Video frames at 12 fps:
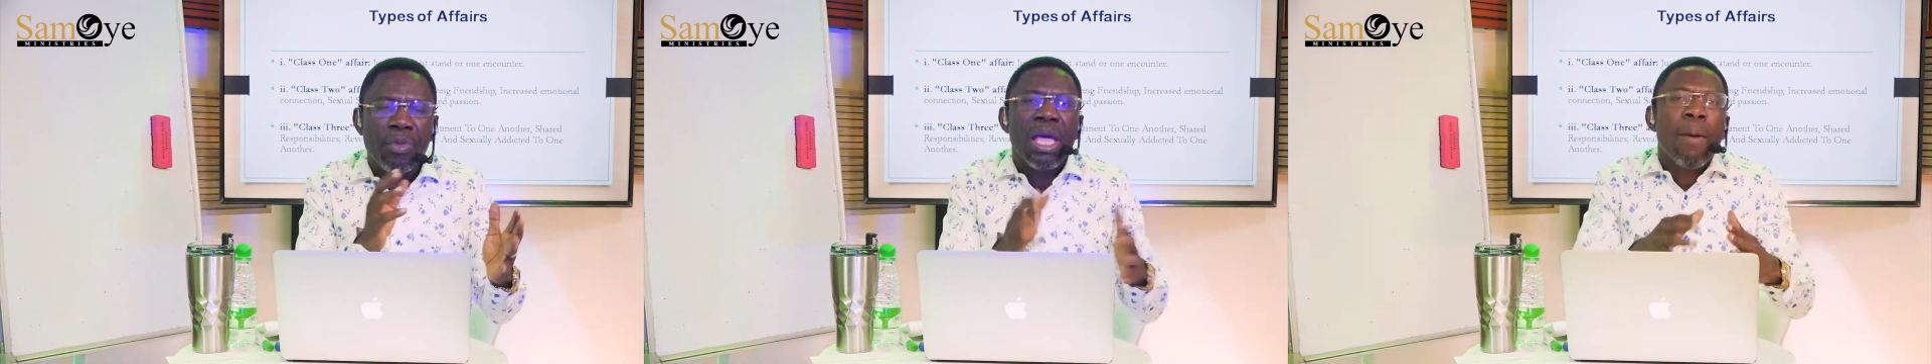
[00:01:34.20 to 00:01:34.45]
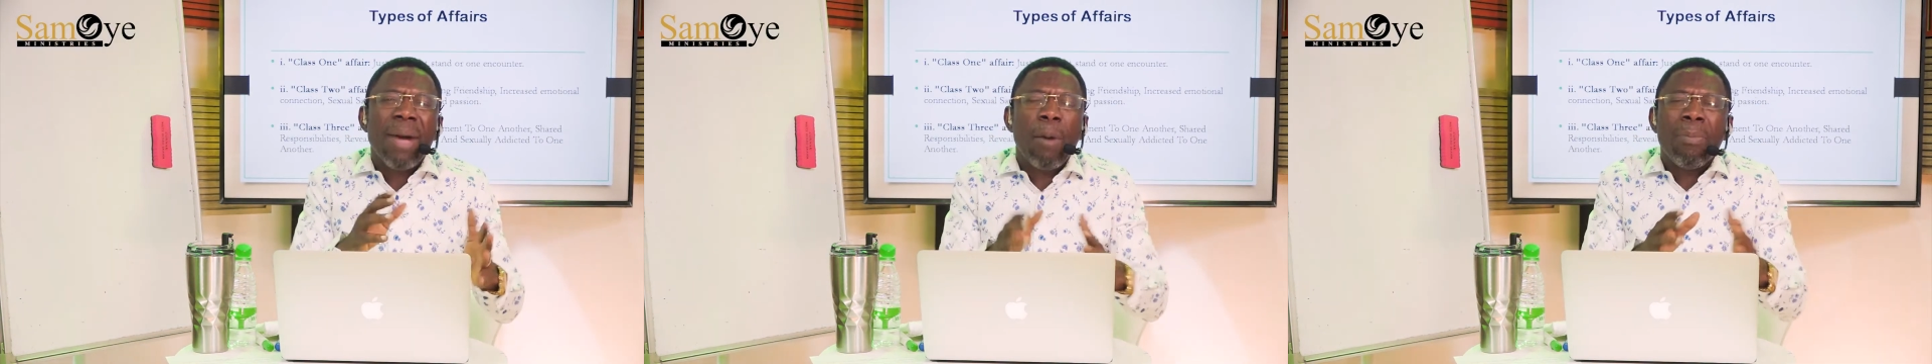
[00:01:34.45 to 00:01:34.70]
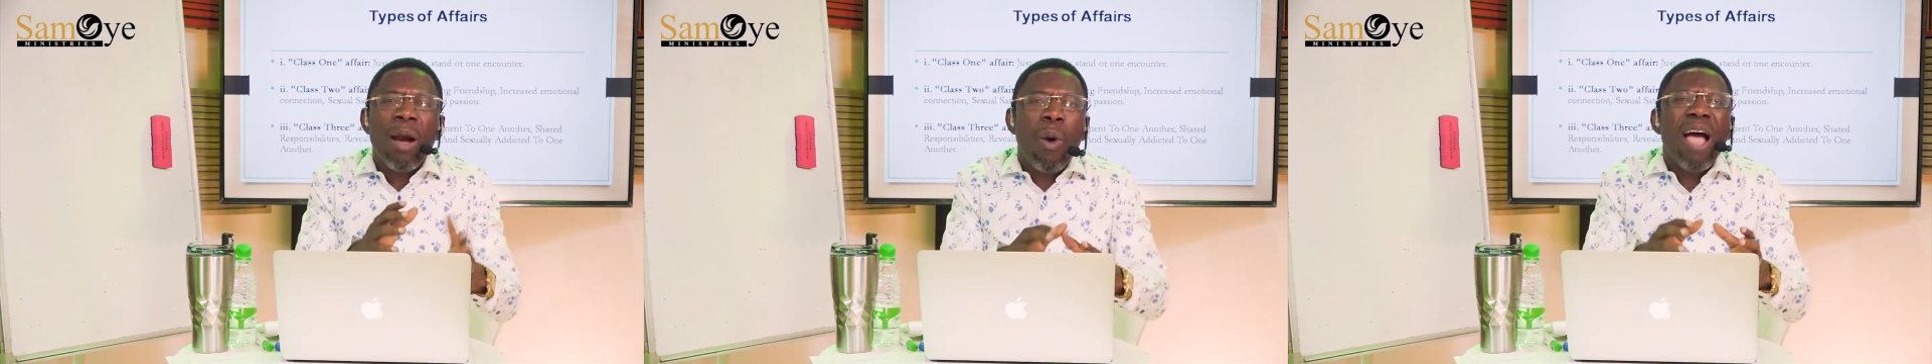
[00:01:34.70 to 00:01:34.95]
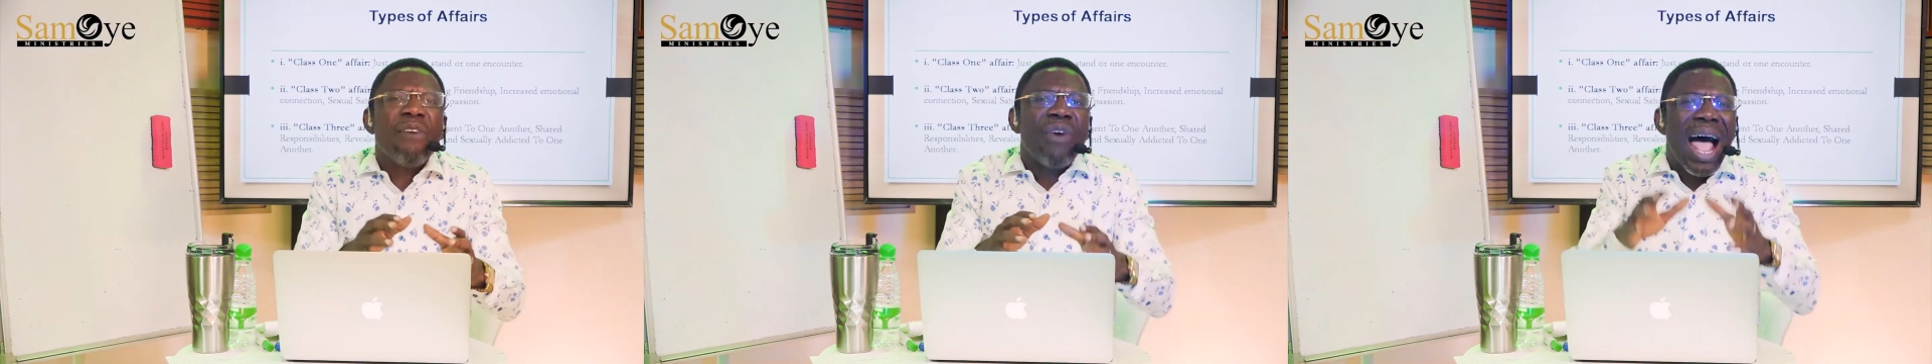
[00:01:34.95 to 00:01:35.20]
My
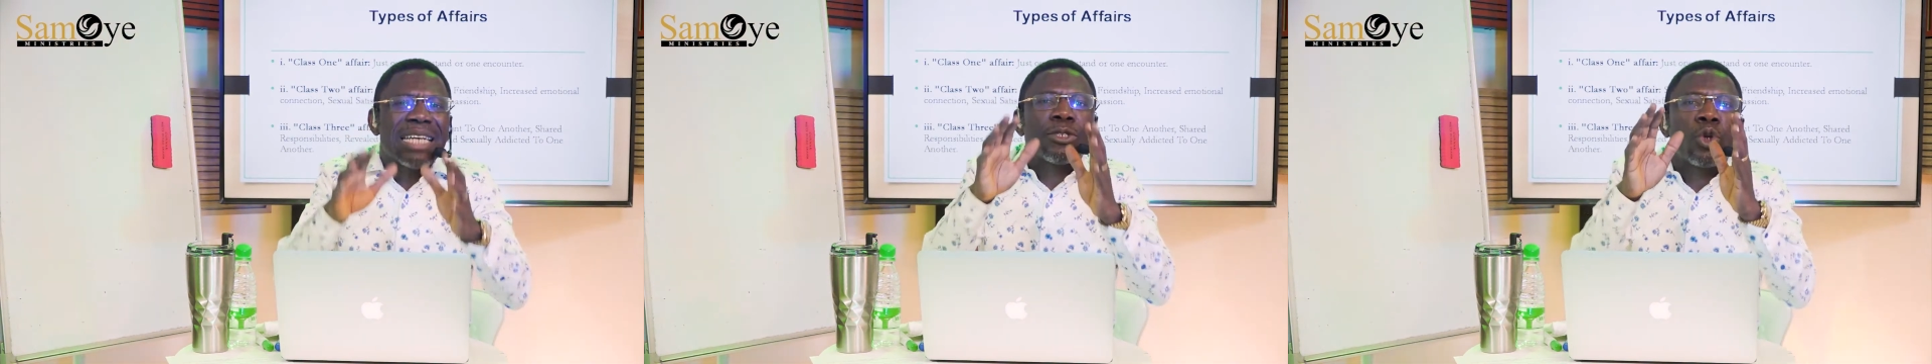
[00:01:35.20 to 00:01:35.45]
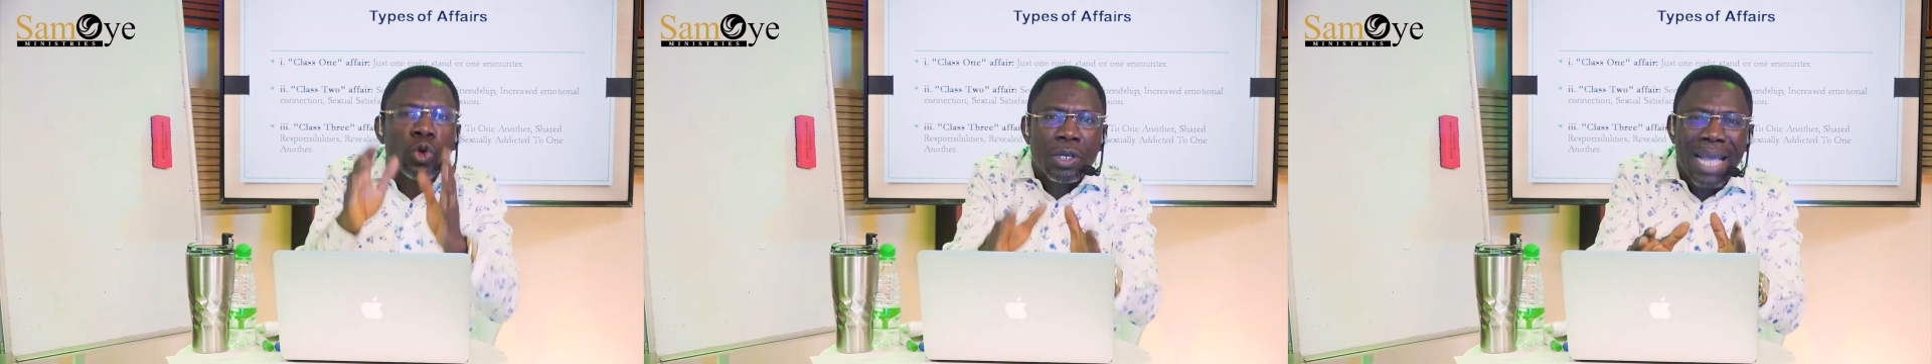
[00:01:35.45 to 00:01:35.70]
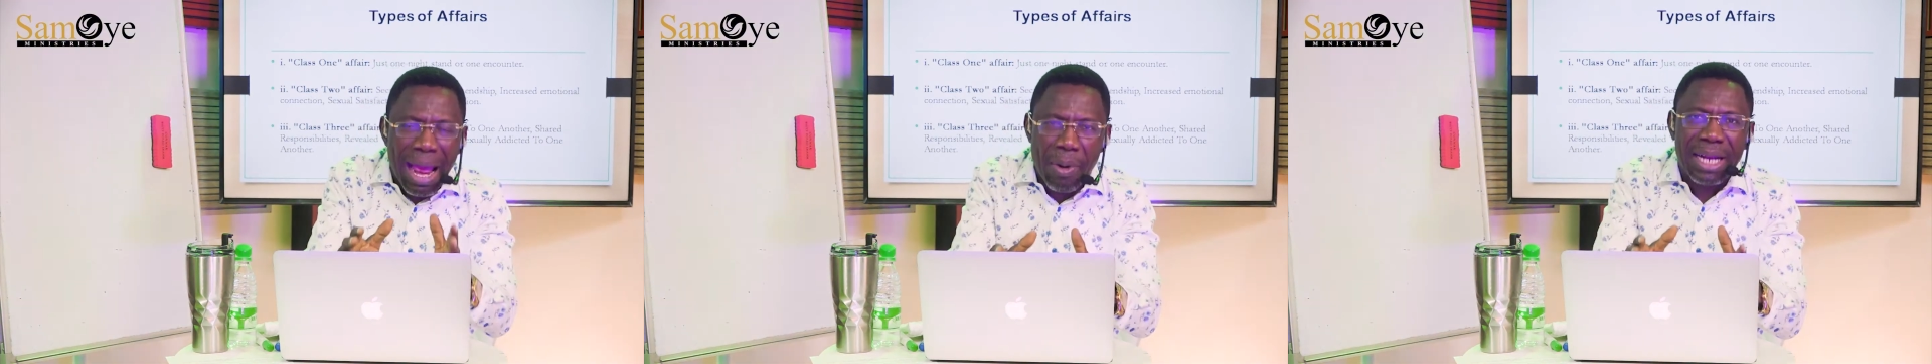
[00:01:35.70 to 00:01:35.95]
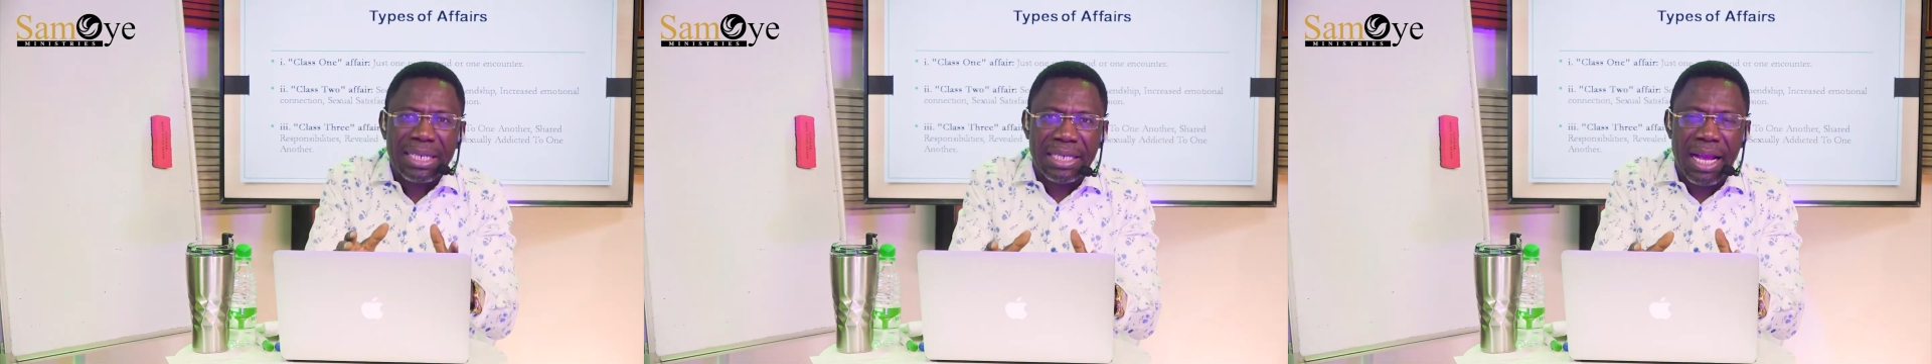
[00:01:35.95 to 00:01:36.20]
wife has good
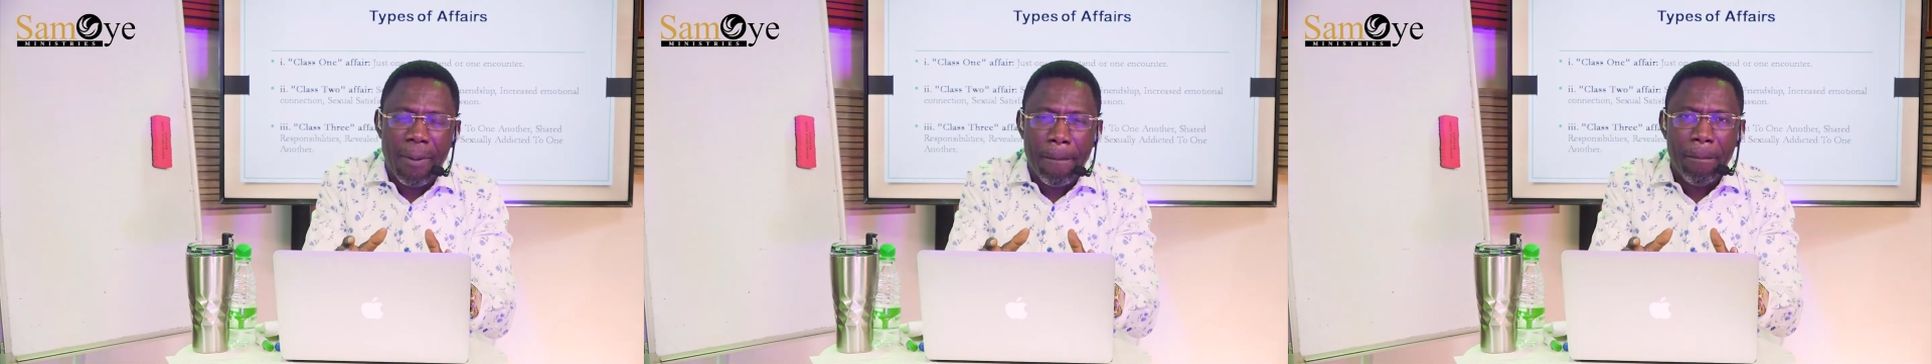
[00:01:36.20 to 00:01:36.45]
character.